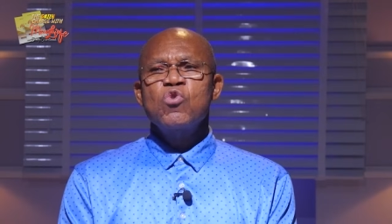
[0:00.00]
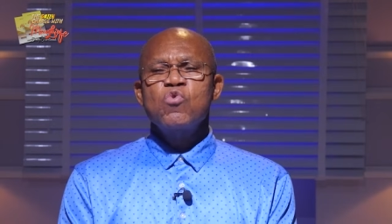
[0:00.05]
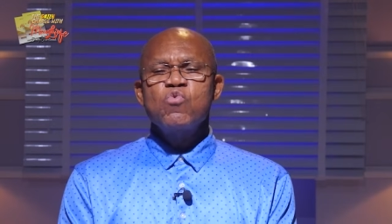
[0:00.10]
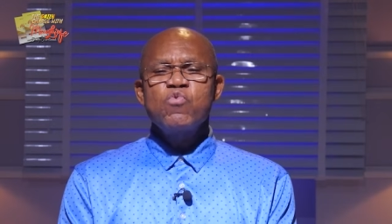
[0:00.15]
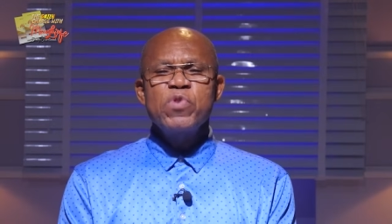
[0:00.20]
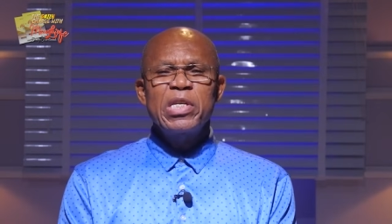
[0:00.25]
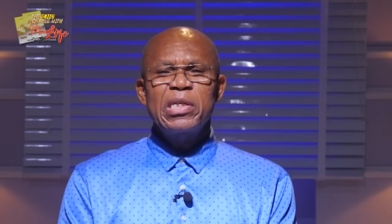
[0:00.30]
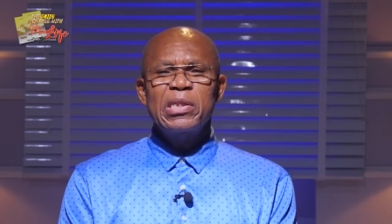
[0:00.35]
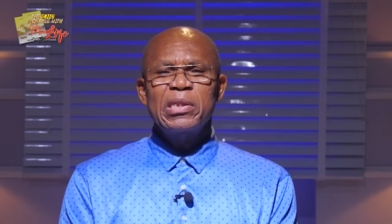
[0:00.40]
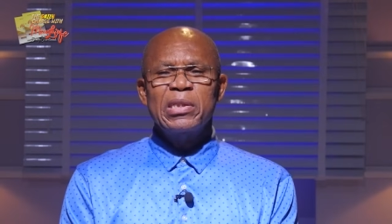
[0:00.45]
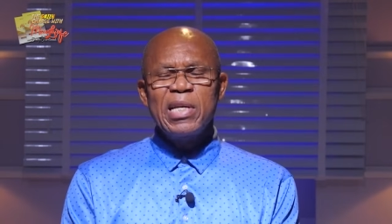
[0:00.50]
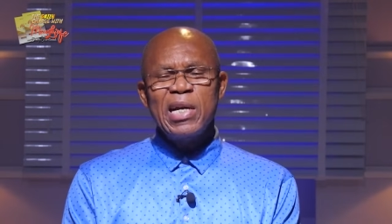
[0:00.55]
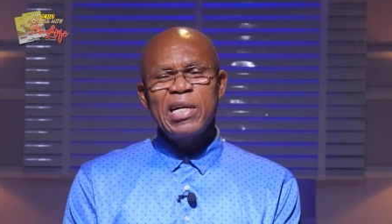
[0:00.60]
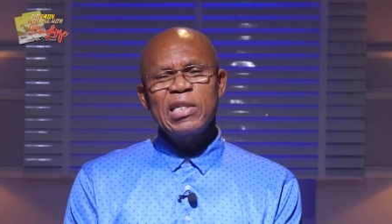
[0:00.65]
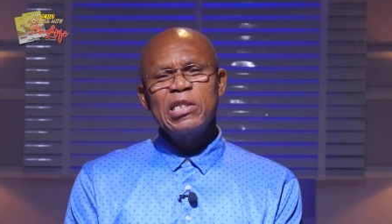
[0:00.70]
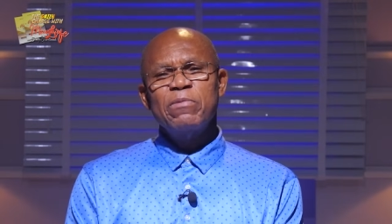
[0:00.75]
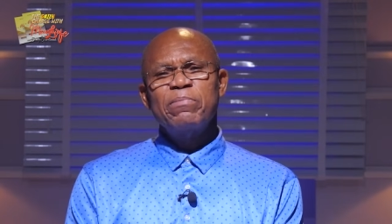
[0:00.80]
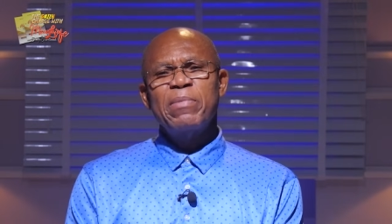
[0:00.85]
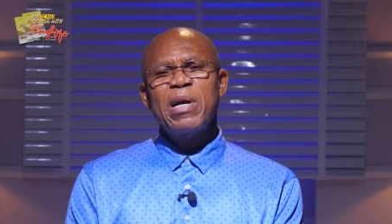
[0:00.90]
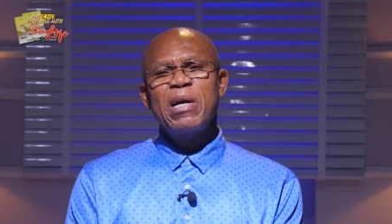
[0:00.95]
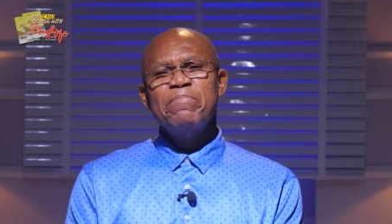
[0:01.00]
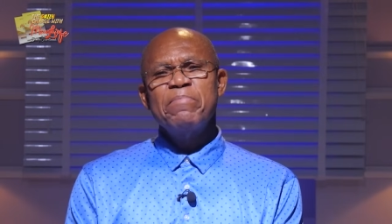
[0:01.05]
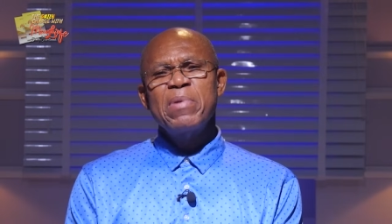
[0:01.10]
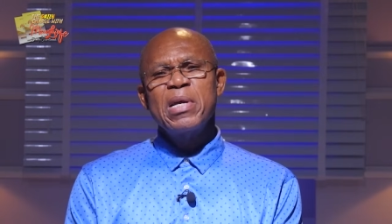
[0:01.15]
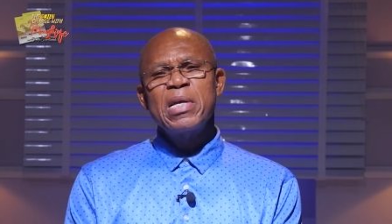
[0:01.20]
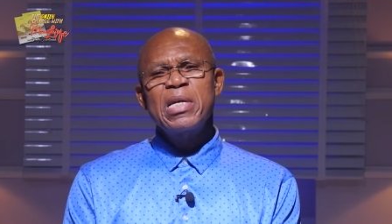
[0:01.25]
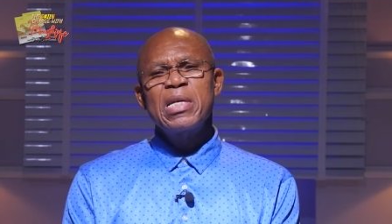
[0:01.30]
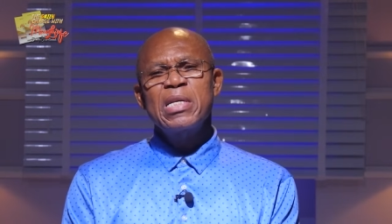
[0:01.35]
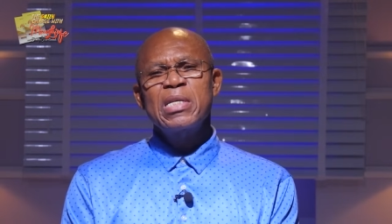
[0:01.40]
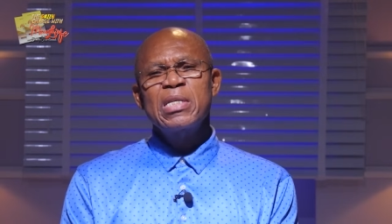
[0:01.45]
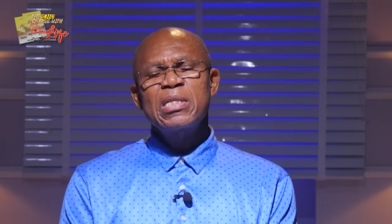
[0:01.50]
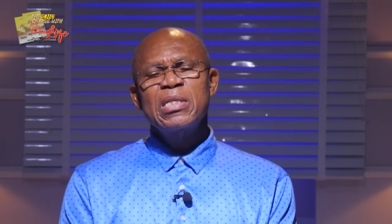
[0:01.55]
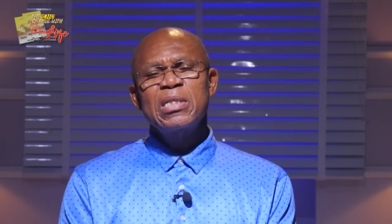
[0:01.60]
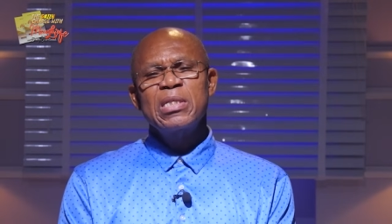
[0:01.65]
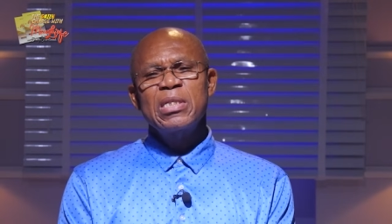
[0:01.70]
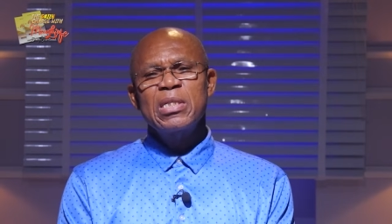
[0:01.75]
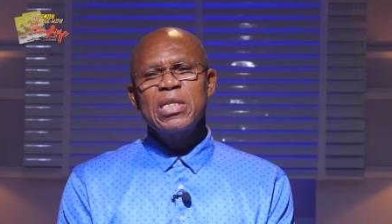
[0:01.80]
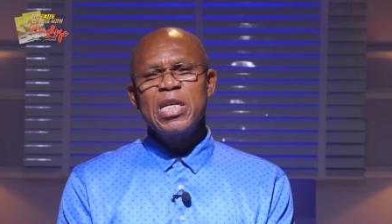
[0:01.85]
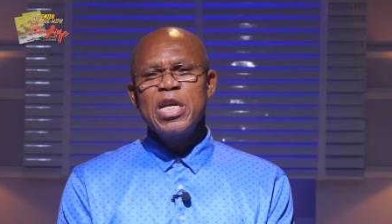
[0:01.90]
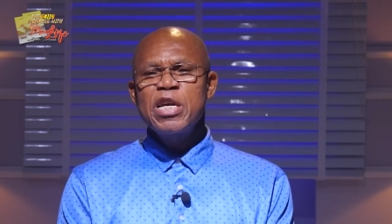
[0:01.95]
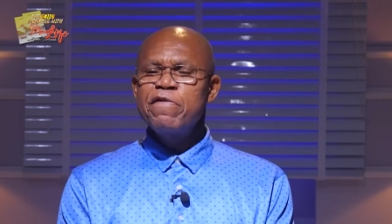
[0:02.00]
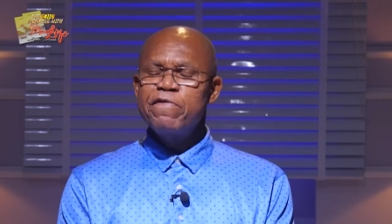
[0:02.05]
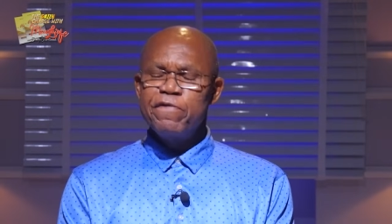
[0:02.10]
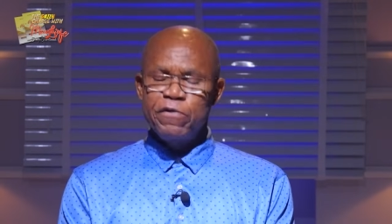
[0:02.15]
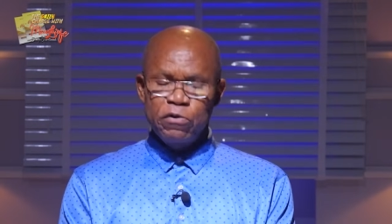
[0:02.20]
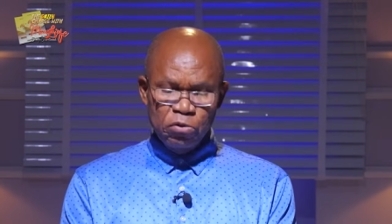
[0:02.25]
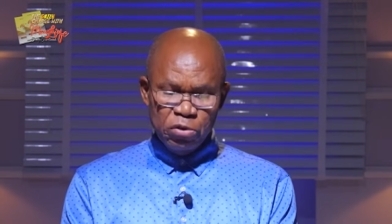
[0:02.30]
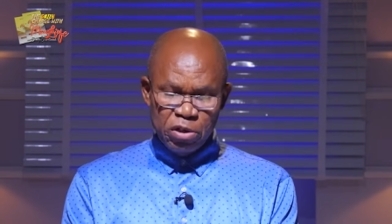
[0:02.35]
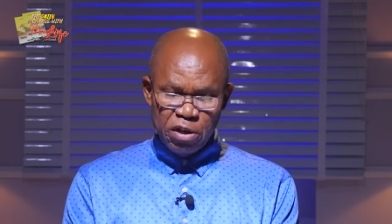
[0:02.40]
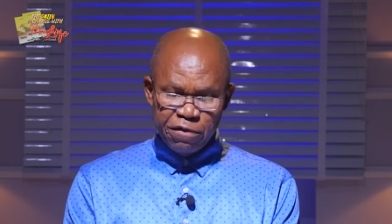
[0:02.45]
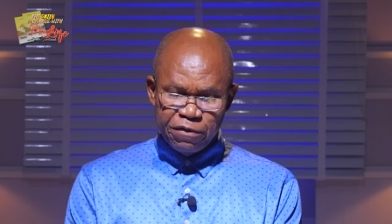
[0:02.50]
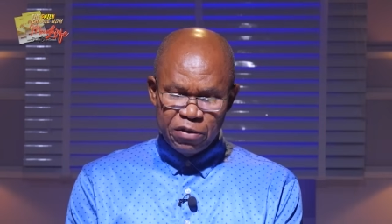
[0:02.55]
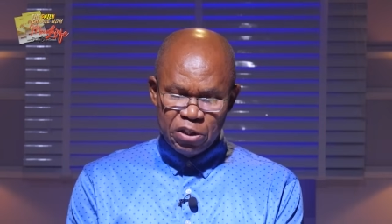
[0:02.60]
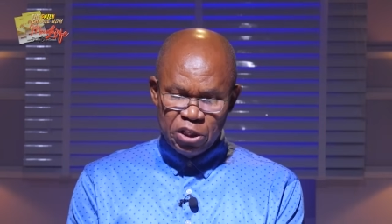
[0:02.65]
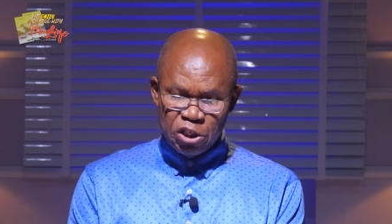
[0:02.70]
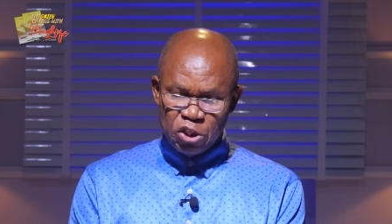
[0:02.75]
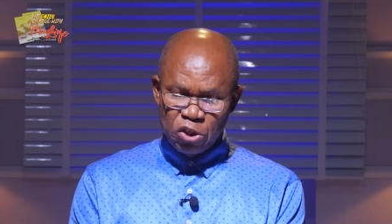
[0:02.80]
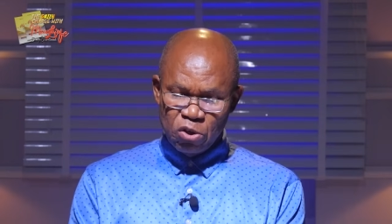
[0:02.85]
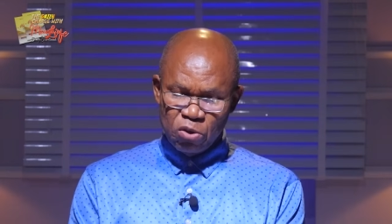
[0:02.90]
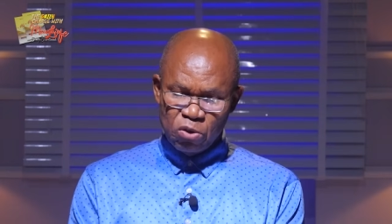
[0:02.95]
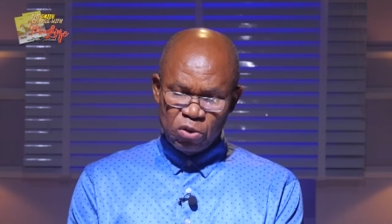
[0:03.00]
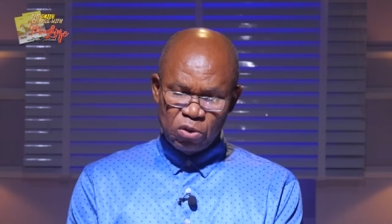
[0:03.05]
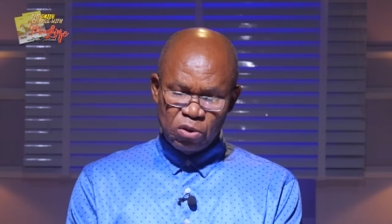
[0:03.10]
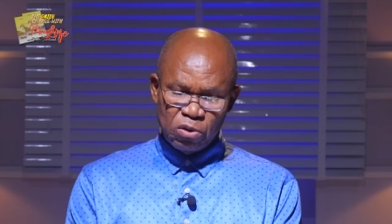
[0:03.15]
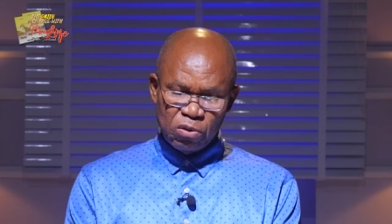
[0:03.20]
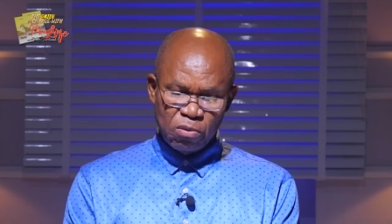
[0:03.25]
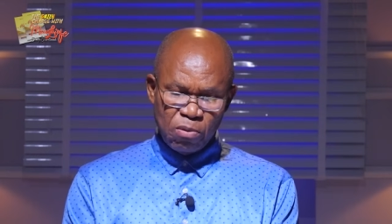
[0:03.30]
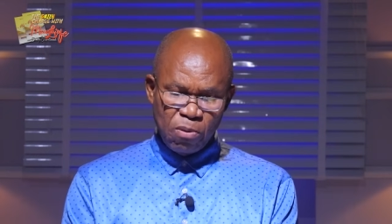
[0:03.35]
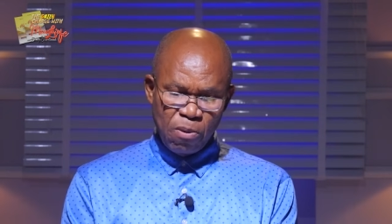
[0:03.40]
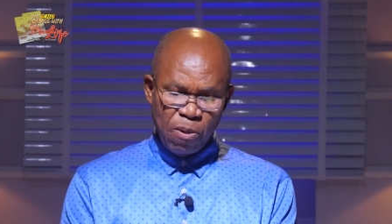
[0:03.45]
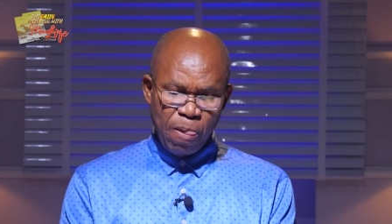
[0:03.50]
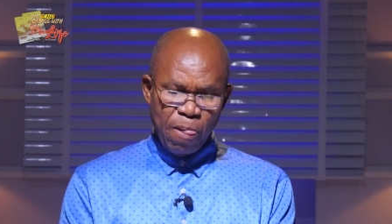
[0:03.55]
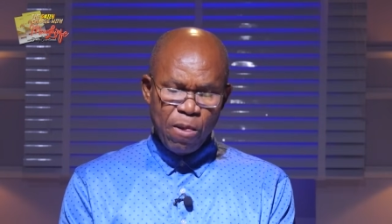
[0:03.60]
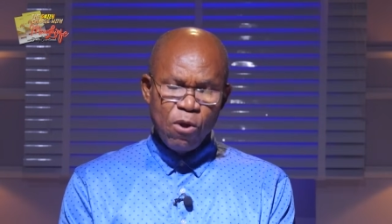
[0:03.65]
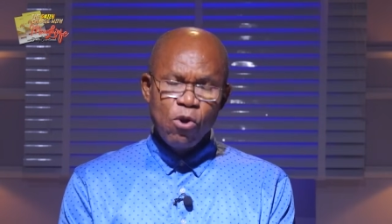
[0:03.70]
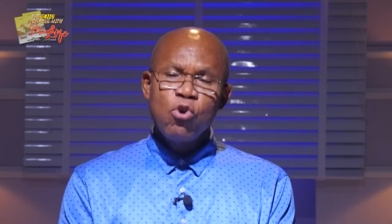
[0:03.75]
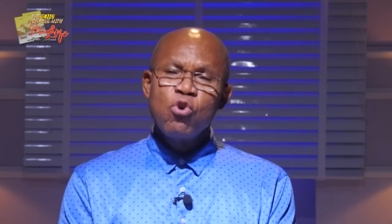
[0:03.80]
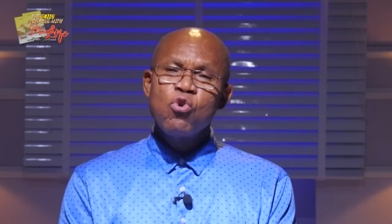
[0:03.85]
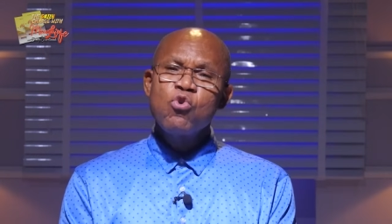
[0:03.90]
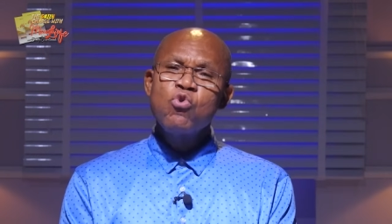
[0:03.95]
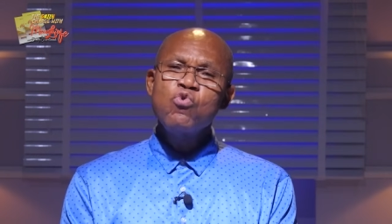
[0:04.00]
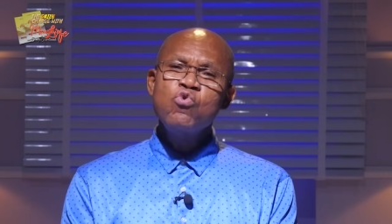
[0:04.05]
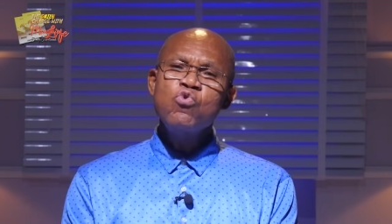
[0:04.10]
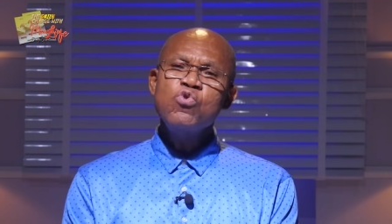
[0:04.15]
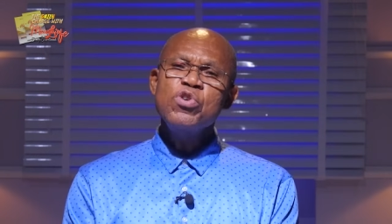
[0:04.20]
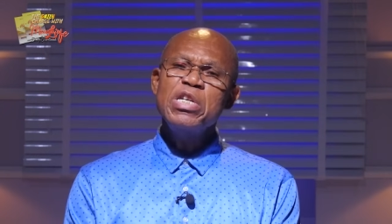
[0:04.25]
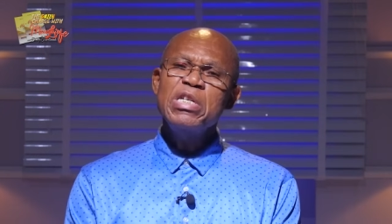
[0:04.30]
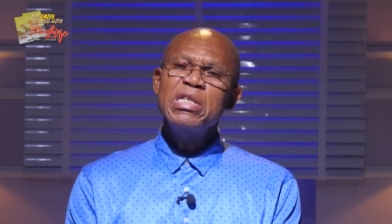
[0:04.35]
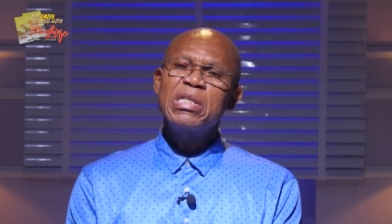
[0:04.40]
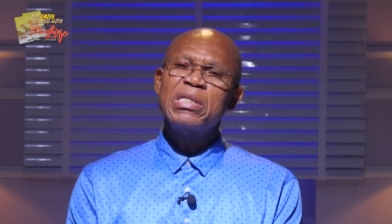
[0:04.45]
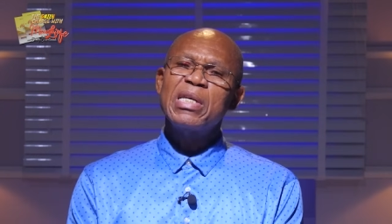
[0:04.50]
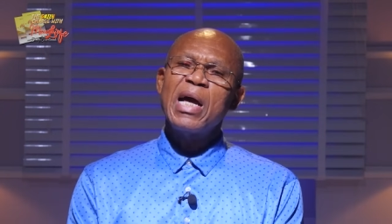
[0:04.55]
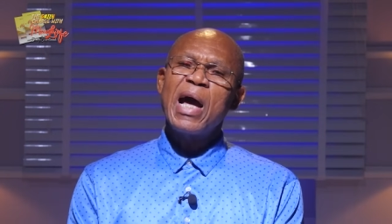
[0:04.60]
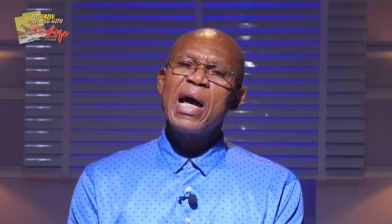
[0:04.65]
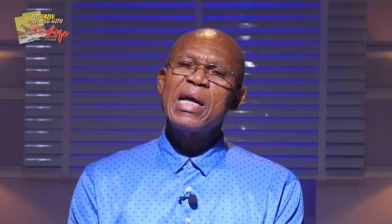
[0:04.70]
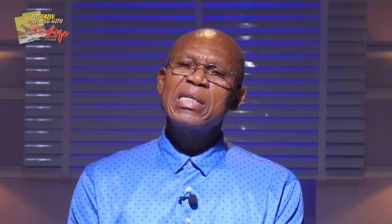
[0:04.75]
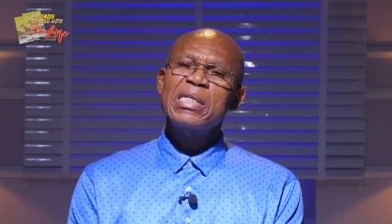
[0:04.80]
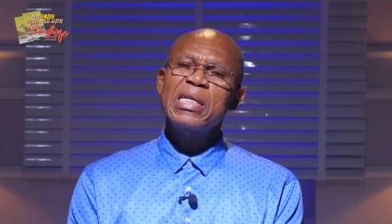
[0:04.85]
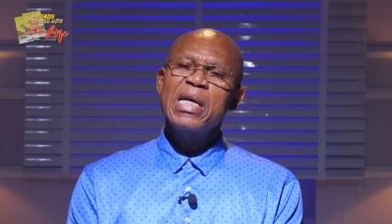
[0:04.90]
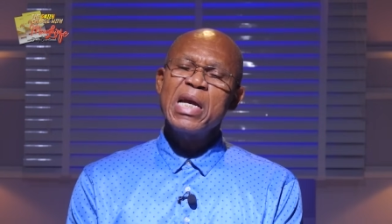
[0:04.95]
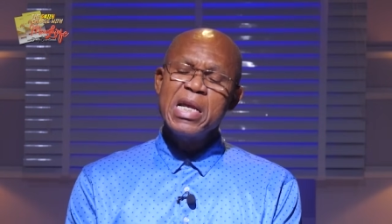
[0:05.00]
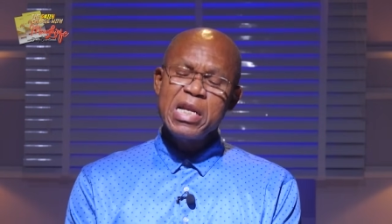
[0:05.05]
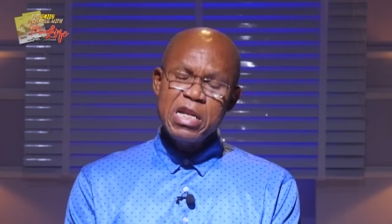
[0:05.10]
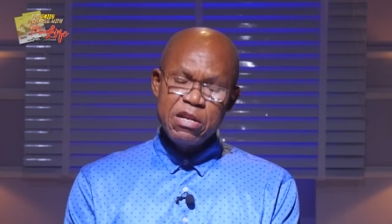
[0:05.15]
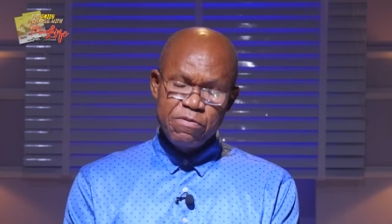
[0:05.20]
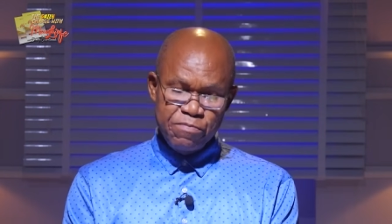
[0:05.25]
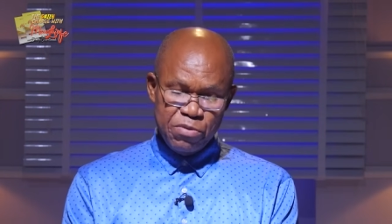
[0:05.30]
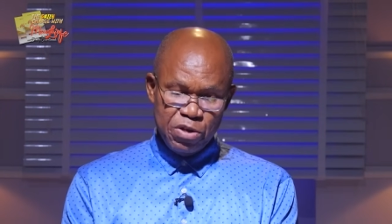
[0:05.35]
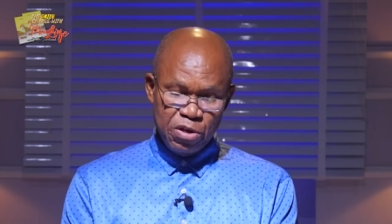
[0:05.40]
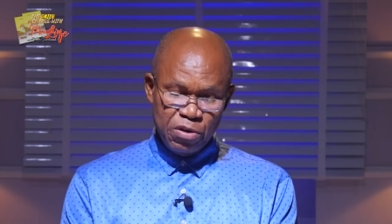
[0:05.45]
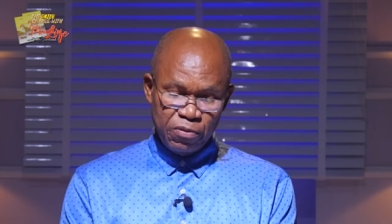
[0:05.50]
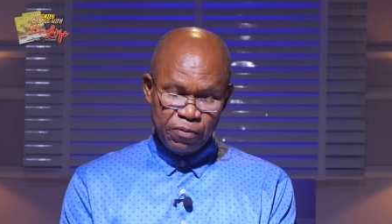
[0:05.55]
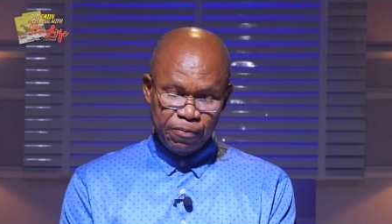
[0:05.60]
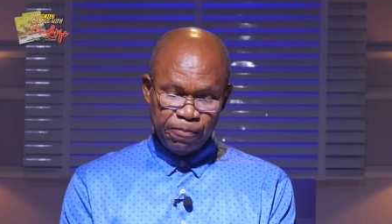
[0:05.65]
We start by making a few definitions. Who is an enemy?